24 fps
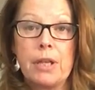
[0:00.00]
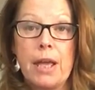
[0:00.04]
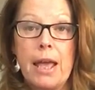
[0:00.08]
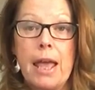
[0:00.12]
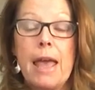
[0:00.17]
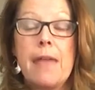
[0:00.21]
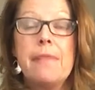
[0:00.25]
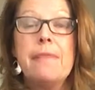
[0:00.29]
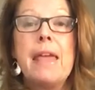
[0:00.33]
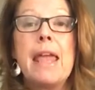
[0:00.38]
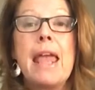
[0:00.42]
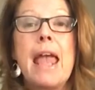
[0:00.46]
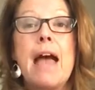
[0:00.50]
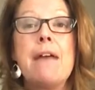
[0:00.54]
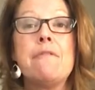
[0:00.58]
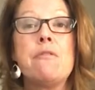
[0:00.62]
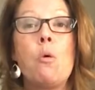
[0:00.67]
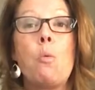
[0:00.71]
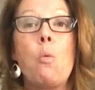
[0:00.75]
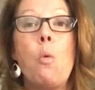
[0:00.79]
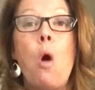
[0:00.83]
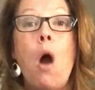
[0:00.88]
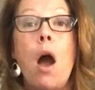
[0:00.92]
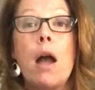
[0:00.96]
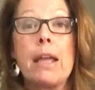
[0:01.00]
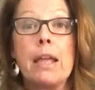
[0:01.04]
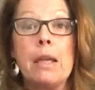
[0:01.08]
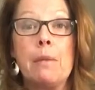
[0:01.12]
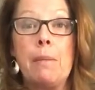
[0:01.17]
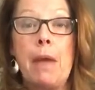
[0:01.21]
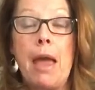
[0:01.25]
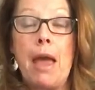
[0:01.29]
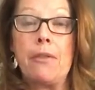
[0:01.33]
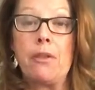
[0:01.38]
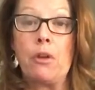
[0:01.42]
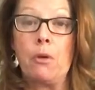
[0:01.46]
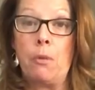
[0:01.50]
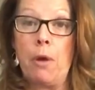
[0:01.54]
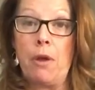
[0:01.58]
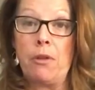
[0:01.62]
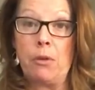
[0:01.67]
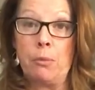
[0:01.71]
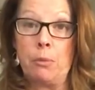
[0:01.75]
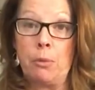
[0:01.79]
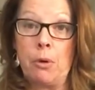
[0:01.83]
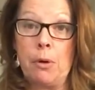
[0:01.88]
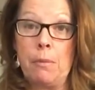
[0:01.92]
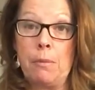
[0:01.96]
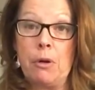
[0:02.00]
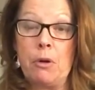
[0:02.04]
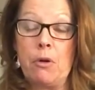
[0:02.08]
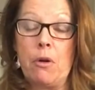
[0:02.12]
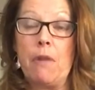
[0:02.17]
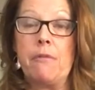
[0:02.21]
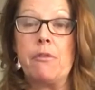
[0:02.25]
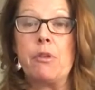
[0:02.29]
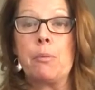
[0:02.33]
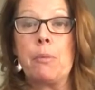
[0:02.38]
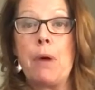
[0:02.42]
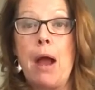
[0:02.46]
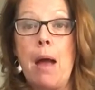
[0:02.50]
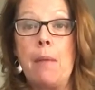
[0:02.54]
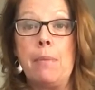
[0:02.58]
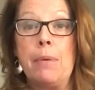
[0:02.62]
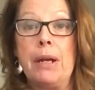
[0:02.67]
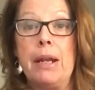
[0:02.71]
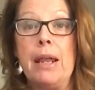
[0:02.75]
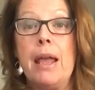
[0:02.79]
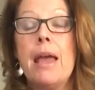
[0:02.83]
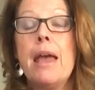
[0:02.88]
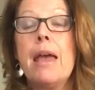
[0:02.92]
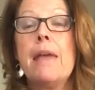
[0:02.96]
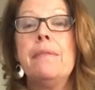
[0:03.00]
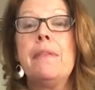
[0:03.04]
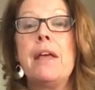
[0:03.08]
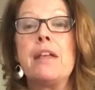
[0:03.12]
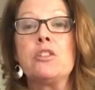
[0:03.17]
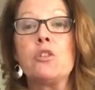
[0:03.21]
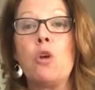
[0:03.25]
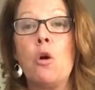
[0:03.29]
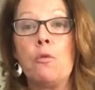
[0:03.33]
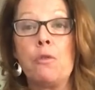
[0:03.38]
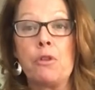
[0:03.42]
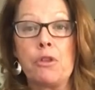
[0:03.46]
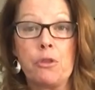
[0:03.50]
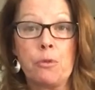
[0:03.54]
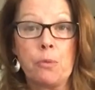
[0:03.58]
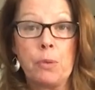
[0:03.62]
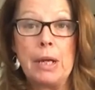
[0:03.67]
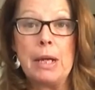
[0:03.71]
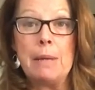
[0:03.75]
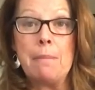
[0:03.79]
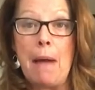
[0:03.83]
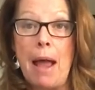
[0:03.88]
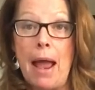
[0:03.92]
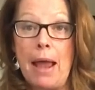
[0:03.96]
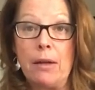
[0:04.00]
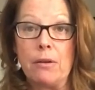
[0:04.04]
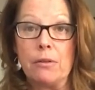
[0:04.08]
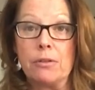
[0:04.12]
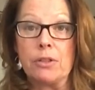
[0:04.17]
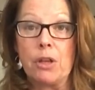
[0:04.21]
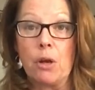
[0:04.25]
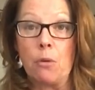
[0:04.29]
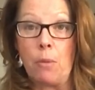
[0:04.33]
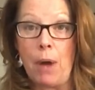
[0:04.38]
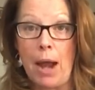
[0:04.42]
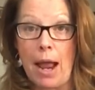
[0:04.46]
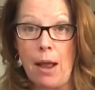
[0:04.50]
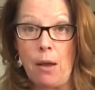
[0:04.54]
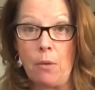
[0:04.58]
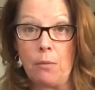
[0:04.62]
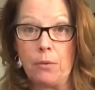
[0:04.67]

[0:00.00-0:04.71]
they have a walking path around the perimeter of the property that's over 3 miles around.